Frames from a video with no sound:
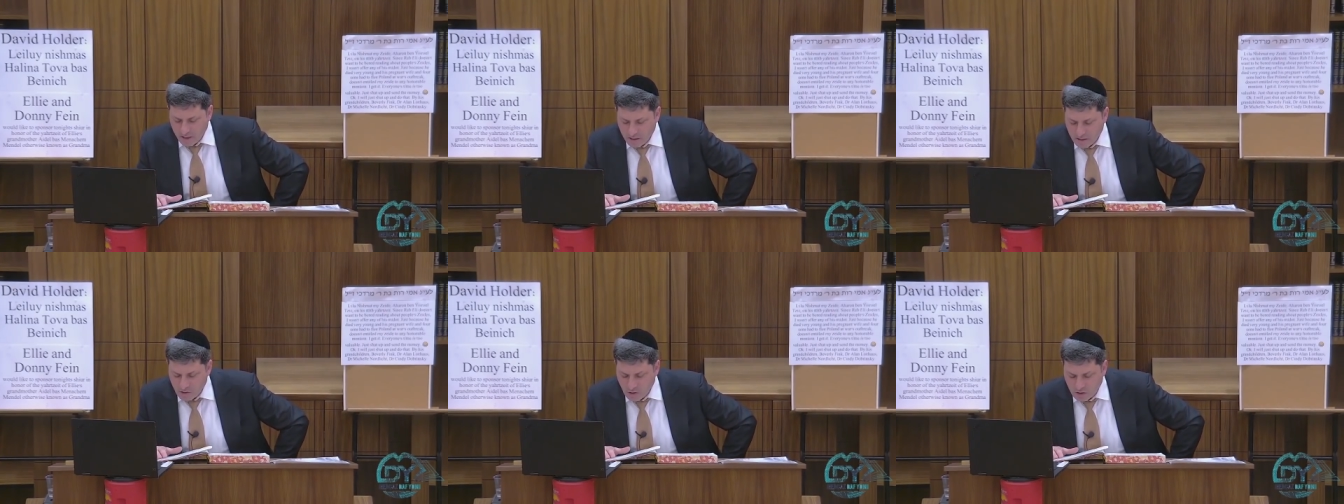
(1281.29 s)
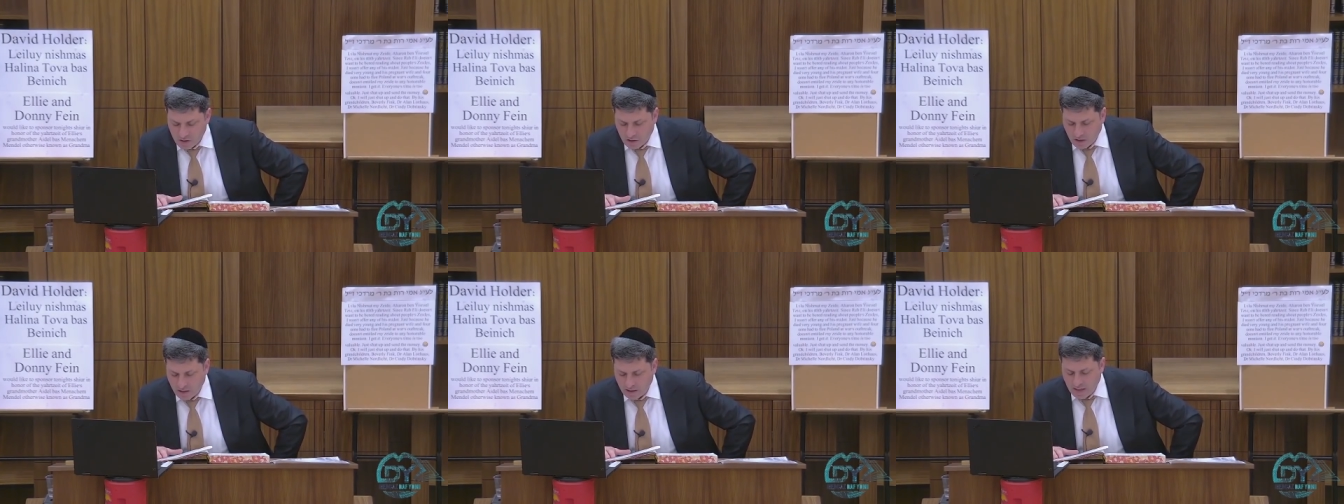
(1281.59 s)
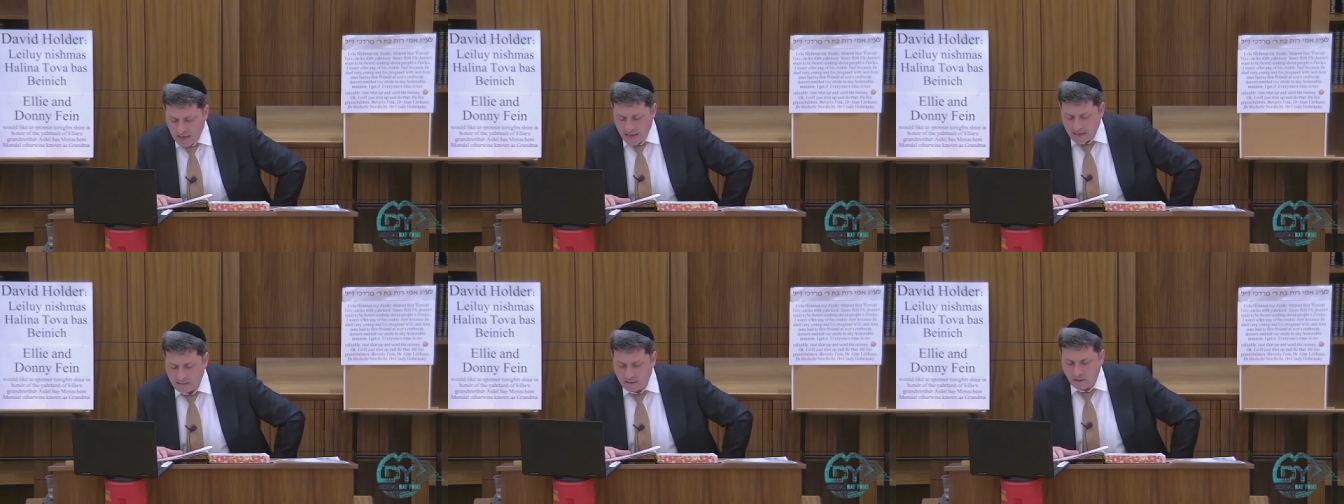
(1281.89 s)
so it's going to
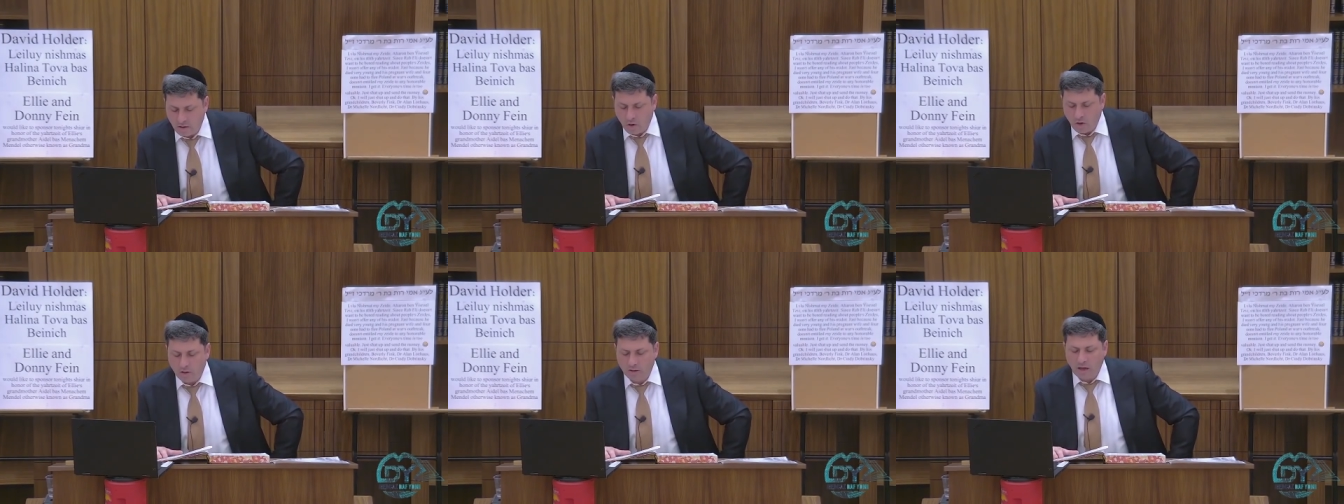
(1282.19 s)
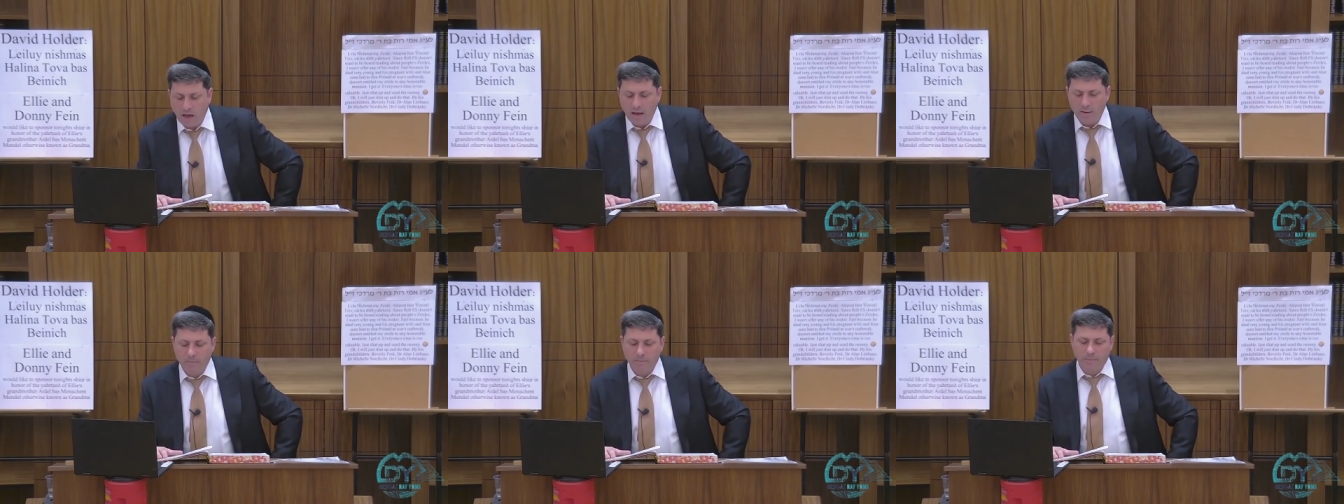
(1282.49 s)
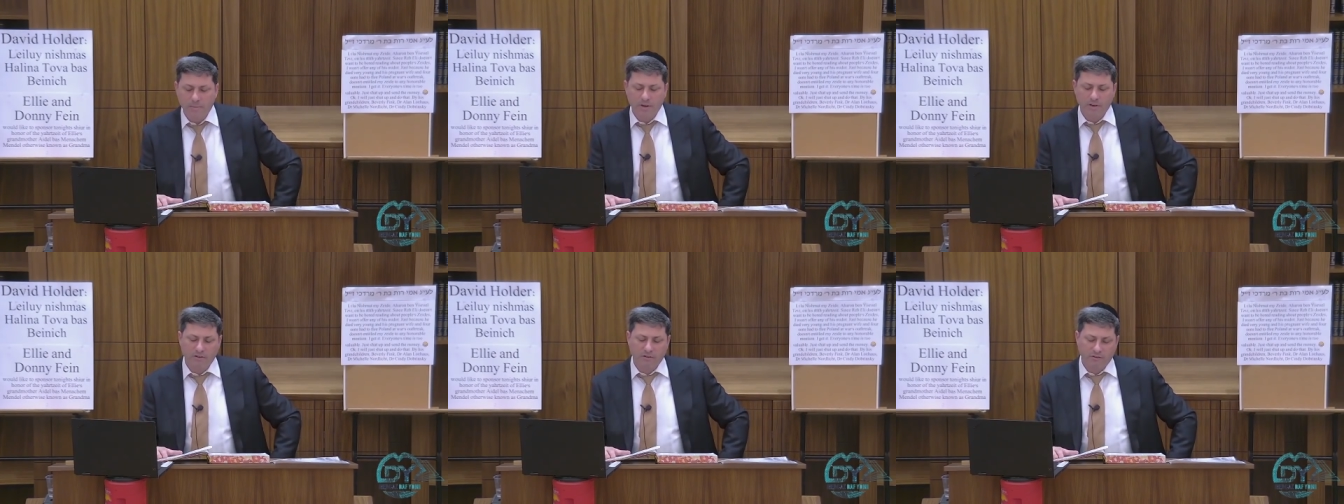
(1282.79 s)
last a long time.
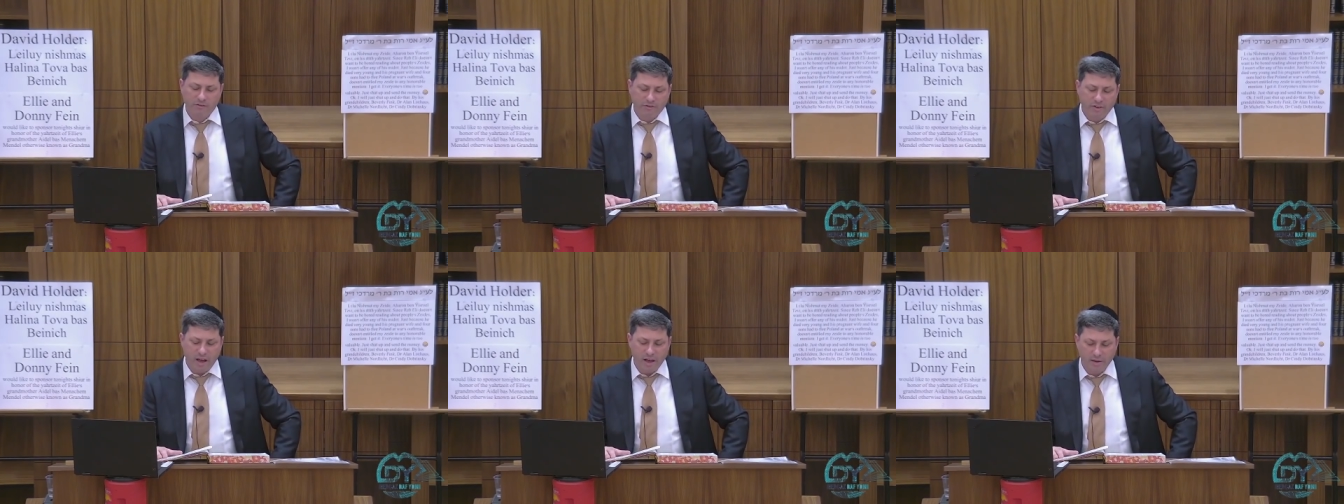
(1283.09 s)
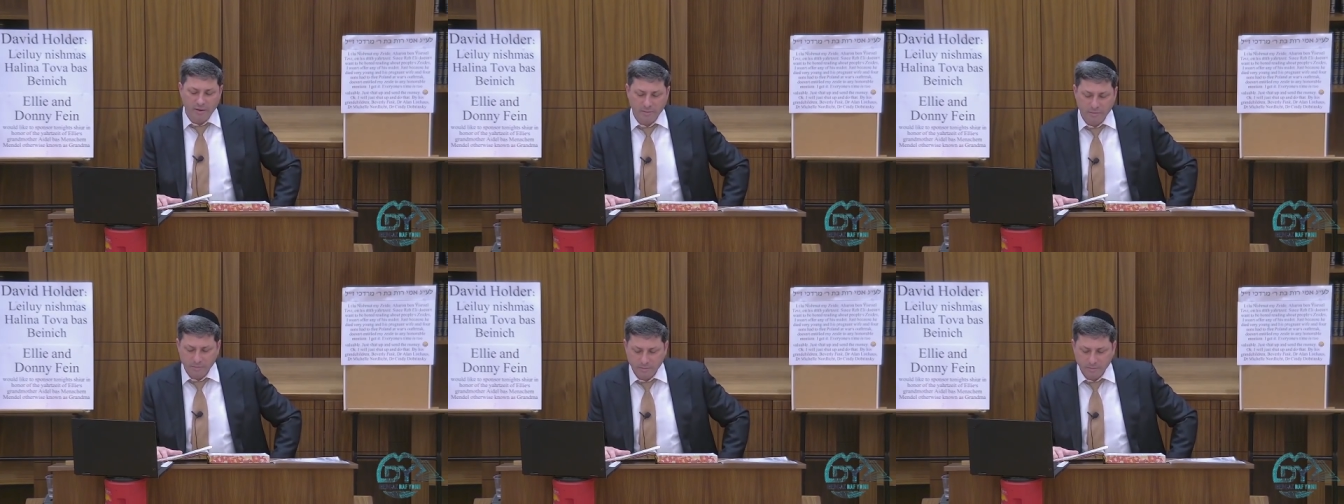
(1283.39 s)
Fine.